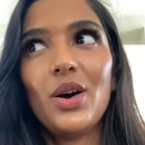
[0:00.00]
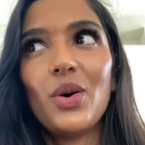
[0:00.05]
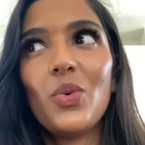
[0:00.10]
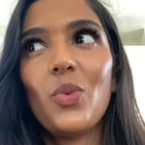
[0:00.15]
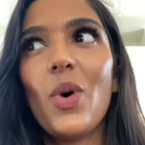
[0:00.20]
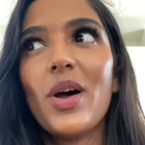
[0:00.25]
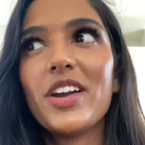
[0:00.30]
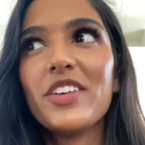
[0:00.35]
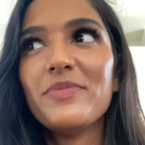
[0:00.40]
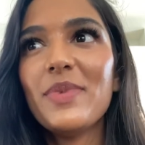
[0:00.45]

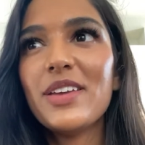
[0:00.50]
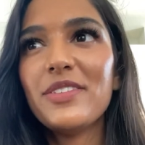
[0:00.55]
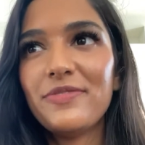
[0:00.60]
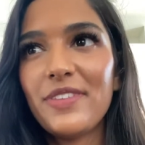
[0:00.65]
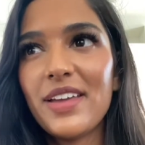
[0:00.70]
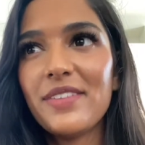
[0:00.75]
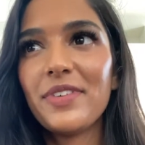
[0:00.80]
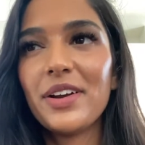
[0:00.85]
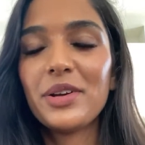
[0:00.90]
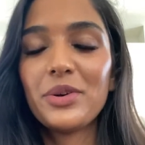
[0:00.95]
One of my
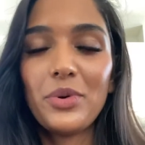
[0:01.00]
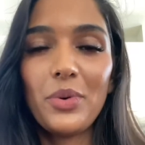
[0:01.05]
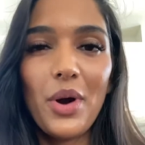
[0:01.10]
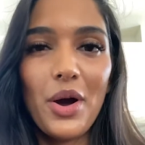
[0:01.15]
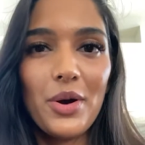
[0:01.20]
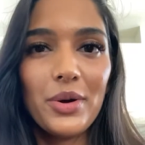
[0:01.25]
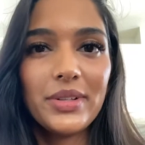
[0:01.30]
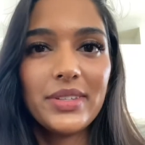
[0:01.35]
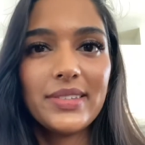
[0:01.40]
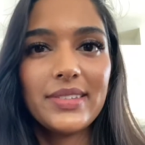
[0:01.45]
favorite
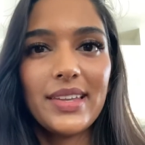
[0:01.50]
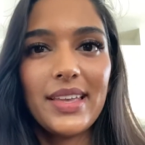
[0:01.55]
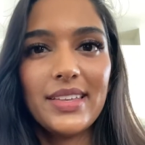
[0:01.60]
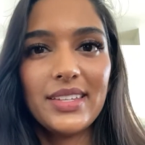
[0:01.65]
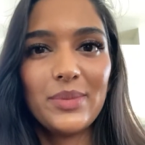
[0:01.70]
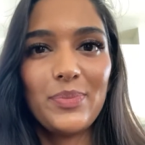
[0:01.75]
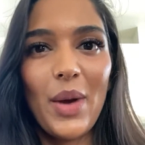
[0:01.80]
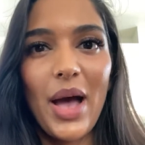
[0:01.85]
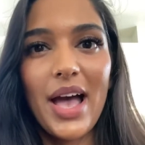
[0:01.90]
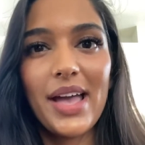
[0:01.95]
quotes
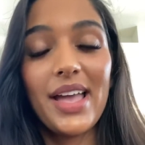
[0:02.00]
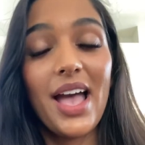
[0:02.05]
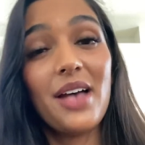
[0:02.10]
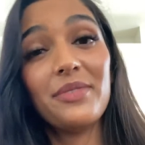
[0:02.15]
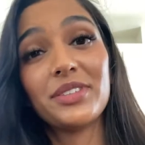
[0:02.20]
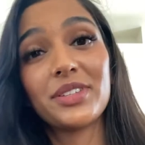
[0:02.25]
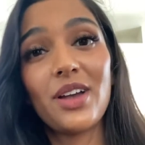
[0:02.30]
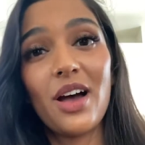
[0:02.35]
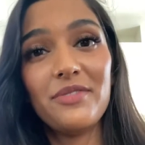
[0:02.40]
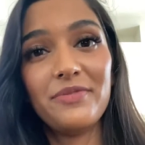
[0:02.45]
is by
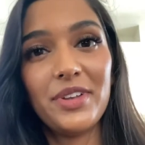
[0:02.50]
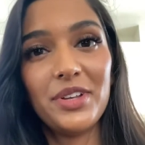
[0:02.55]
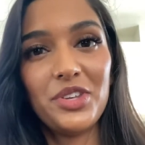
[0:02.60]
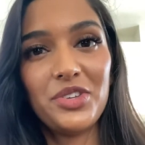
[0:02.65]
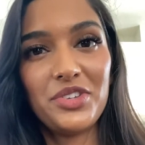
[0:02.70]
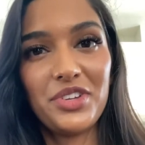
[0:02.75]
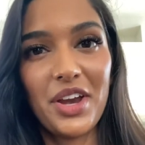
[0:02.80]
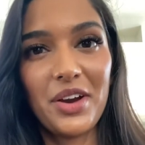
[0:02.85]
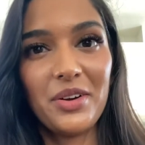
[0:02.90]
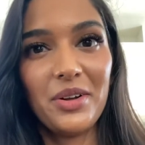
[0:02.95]
F. Scott
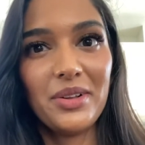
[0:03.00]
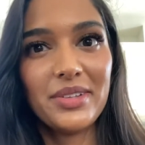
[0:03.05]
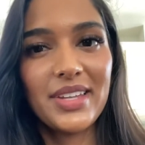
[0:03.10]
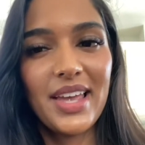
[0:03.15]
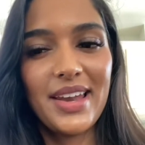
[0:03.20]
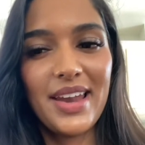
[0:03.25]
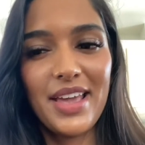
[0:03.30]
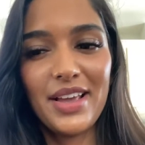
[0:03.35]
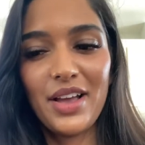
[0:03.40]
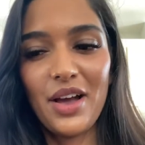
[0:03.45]
Fitzgerald,
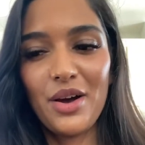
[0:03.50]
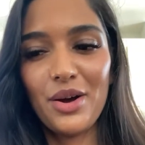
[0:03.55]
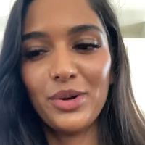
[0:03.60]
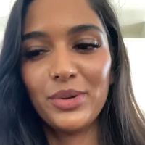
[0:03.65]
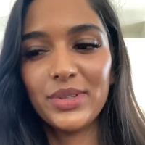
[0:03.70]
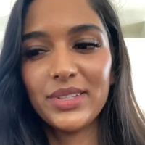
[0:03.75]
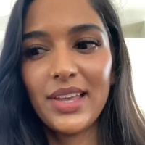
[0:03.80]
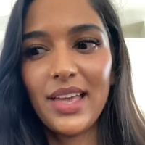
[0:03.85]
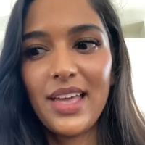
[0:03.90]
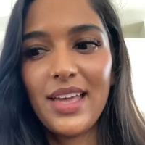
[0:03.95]
and it
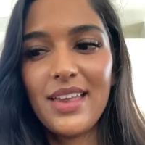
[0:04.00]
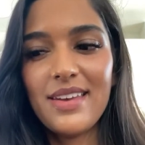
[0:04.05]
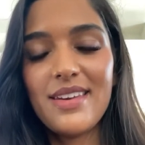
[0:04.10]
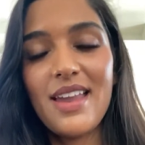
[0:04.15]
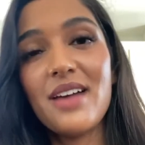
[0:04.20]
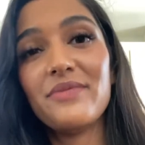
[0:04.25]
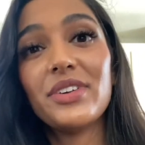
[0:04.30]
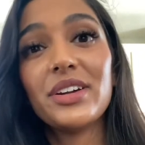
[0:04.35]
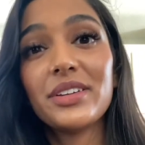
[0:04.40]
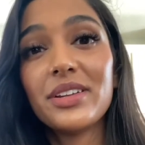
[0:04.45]
goes,
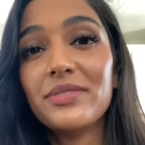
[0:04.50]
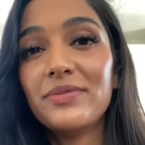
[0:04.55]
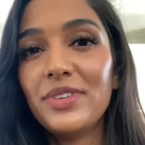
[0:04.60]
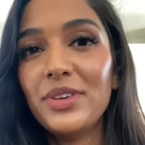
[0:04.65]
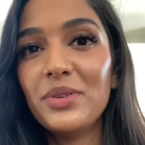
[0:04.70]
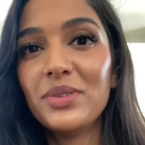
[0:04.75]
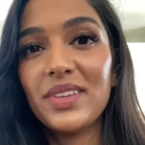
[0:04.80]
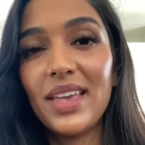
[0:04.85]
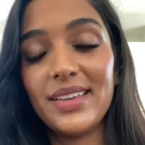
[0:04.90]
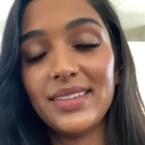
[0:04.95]
Never
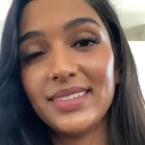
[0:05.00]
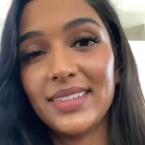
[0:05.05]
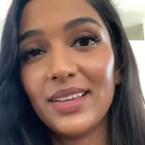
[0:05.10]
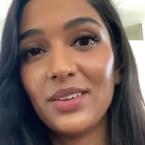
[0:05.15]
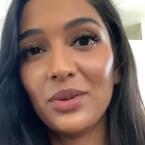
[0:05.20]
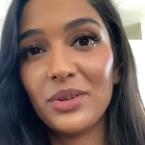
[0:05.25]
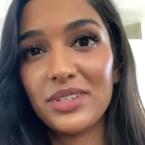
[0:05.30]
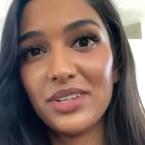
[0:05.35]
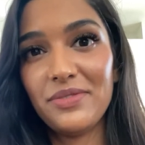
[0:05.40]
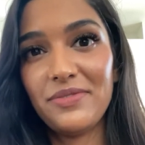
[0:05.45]
confuse a
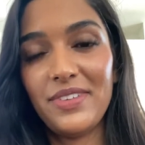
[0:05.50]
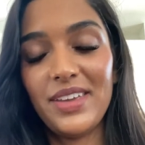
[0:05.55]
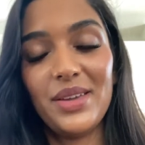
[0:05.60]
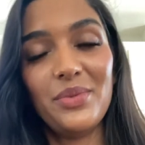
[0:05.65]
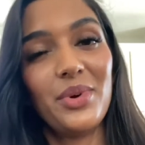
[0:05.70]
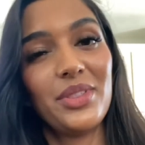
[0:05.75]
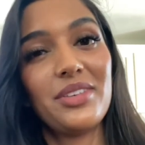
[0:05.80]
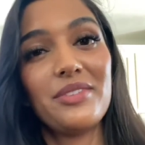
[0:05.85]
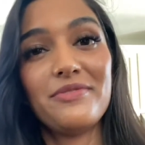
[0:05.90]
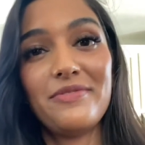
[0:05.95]
single defeat
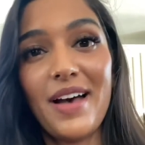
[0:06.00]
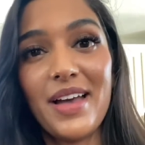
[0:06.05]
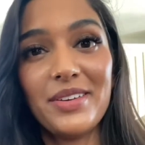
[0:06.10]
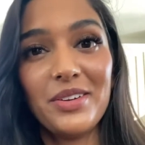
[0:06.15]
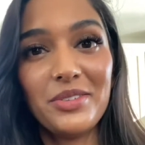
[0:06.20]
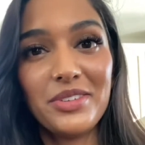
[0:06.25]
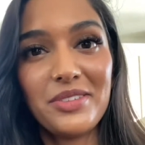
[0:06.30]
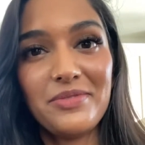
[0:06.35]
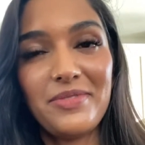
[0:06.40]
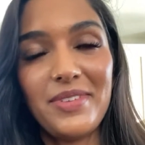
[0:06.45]
with a
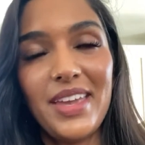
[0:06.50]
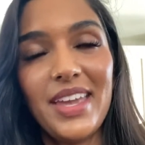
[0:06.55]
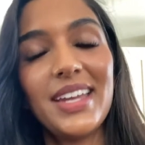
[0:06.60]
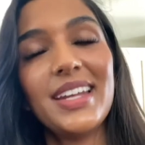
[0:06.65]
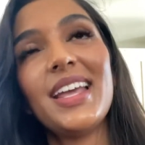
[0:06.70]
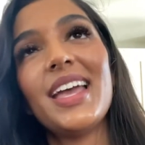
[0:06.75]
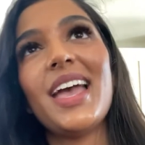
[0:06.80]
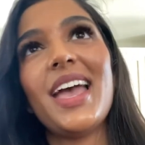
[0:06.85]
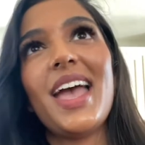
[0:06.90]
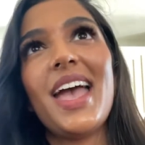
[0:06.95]
final
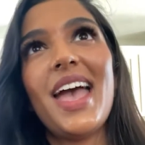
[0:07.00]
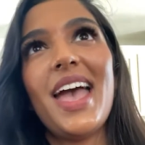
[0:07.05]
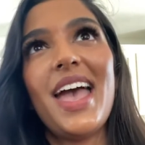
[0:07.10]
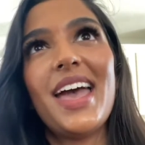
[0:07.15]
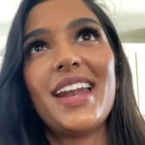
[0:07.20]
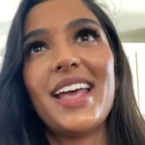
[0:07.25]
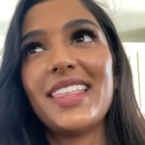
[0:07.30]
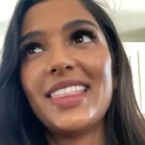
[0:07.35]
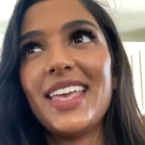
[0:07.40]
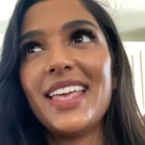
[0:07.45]
defeat.
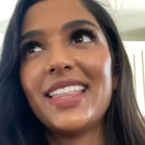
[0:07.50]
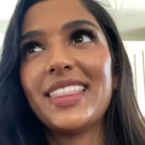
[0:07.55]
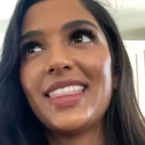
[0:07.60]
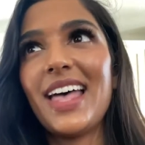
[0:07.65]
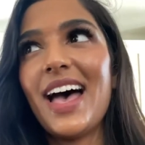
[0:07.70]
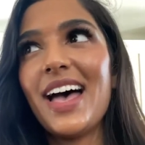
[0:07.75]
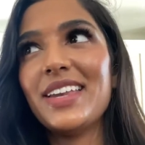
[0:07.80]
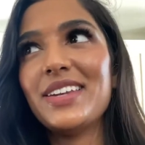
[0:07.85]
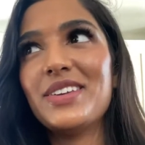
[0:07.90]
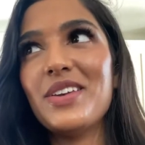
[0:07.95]
And I think
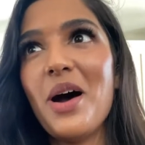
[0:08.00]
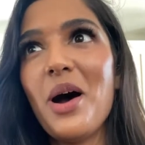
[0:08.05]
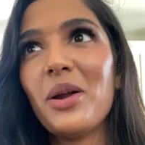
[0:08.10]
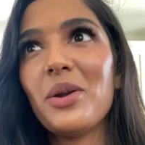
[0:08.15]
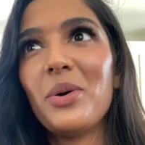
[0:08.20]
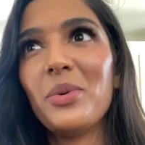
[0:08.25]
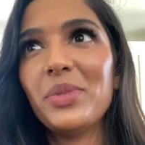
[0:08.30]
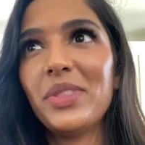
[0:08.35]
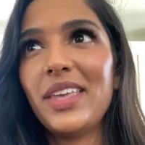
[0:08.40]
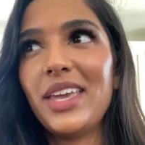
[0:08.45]
that
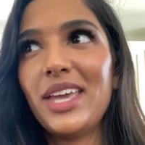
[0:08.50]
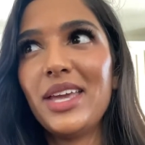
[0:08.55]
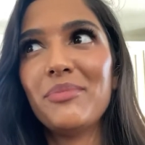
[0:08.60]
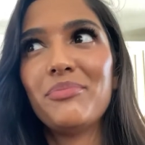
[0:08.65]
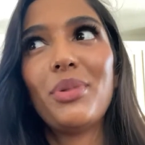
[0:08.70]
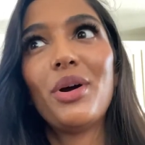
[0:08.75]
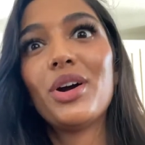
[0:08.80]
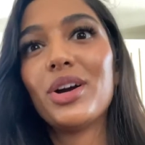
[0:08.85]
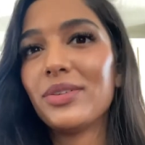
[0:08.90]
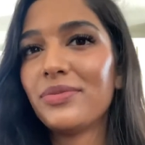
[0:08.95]
not only
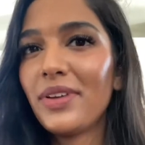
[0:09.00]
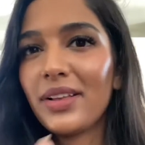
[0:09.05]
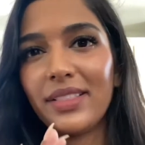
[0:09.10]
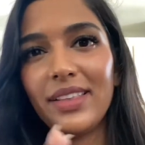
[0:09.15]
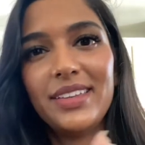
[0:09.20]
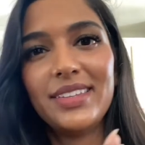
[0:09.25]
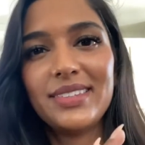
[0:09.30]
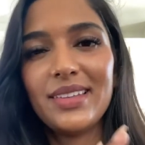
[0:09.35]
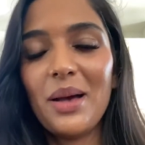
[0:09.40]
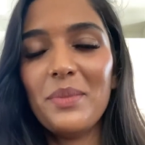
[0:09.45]

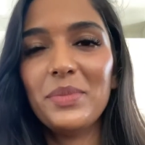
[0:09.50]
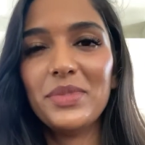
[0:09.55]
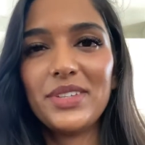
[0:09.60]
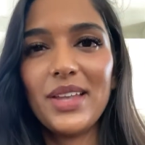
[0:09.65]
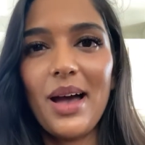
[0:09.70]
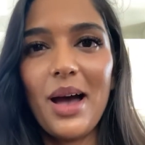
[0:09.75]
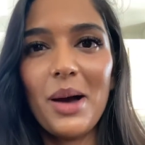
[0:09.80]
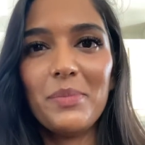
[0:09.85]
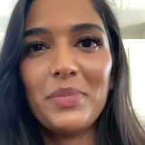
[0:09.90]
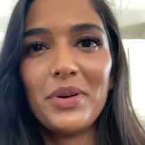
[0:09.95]
perfectly sums
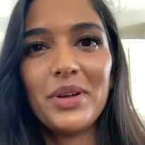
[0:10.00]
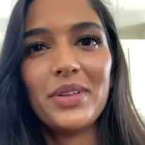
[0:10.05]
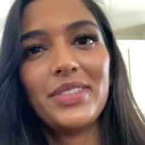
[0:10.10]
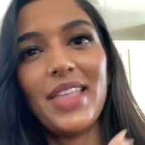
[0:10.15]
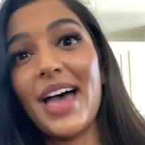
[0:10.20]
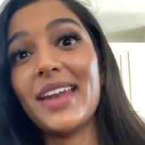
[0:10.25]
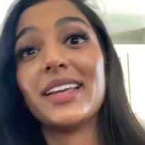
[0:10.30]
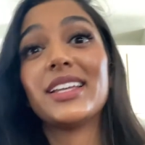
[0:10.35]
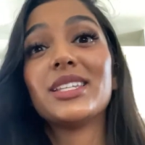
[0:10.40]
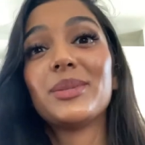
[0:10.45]
up
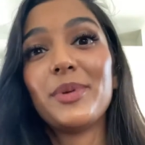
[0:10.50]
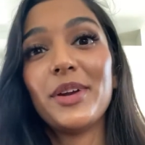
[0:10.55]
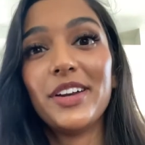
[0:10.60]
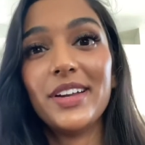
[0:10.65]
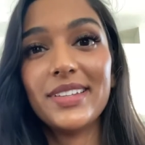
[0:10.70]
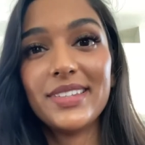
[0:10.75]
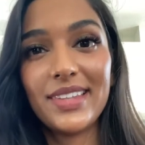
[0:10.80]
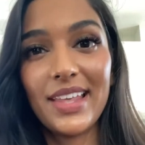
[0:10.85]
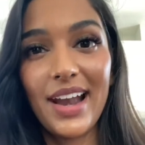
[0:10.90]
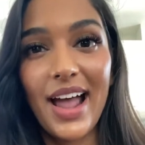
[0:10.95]
that
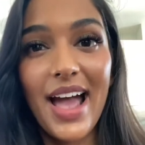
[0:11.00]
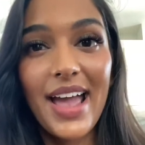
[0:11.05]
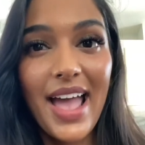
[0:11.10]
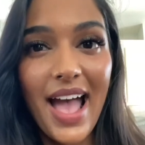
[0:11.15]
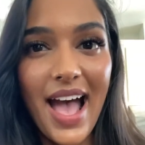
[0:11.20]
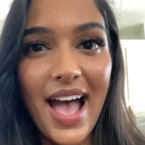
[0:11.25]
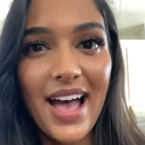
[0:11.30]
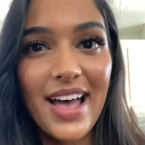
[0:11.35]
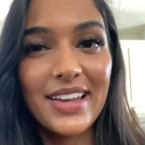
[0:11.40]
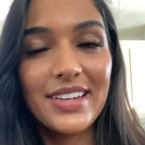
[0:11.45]
experience that I
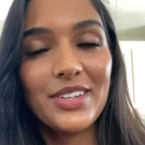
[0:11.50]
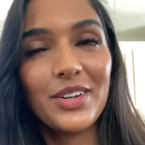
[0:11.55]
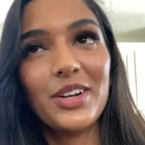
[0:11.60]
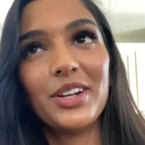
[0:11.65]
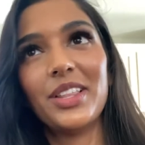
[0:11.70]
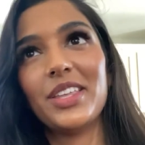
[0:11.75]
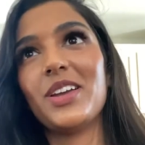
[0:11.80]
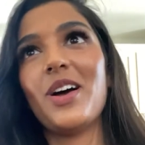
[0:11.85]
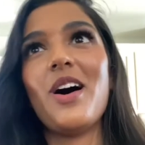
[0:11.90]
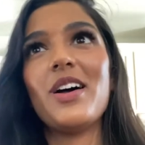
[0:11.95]
had
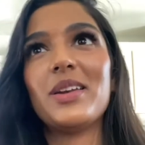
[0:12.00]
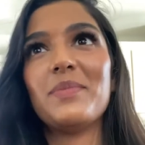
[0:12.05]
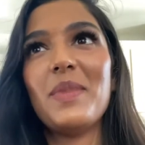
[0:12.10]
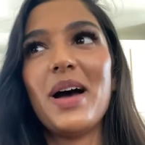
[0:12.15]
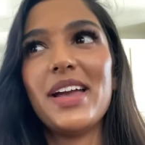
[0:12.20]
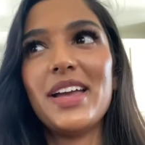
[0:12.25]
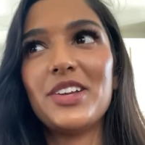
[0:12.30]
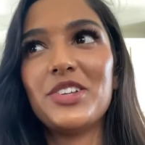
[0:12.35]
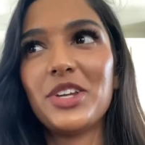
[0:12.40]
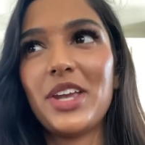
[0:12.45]
early on in
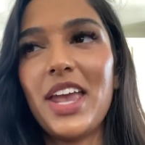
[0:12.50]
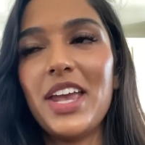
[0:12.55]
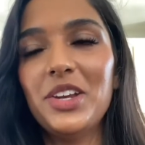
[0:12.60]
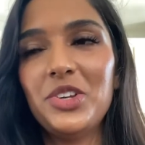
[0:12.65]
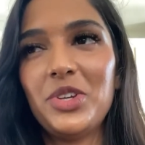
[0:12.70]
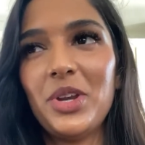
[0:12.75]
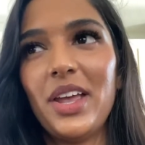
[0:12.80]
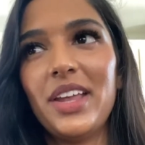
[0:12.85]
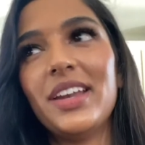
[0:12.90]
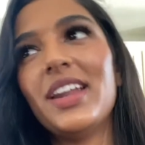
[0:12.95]
my
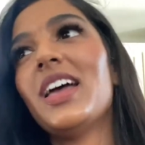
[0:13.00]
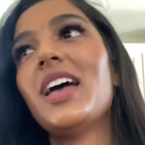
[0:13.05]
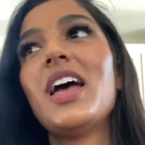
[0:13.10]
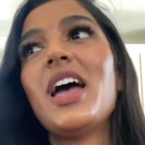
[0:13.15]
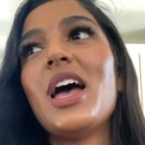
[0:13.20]
education,